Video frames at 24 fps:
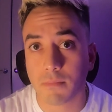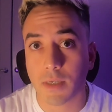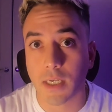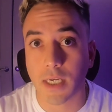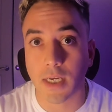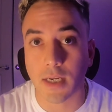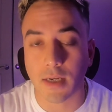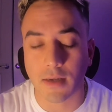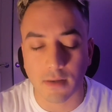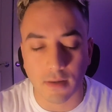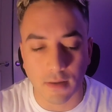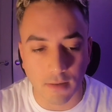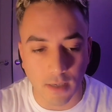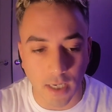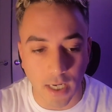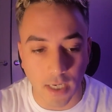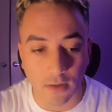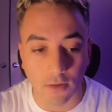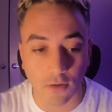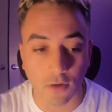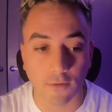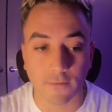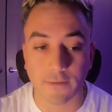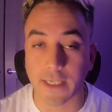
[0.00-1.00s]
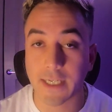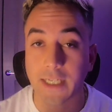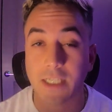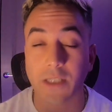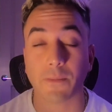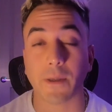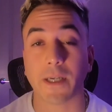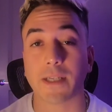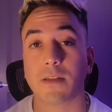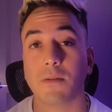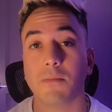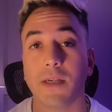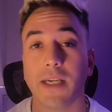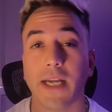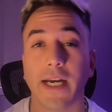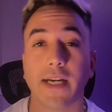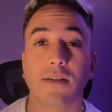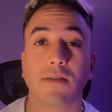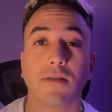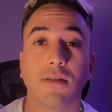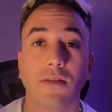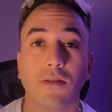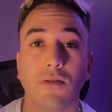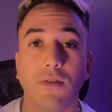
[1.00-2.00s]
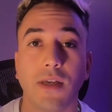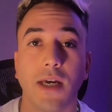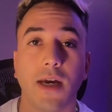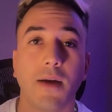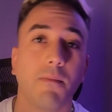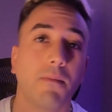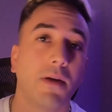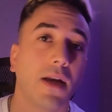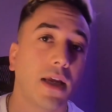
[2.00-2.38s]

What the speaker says: And I don't know if they expected me to actually do that,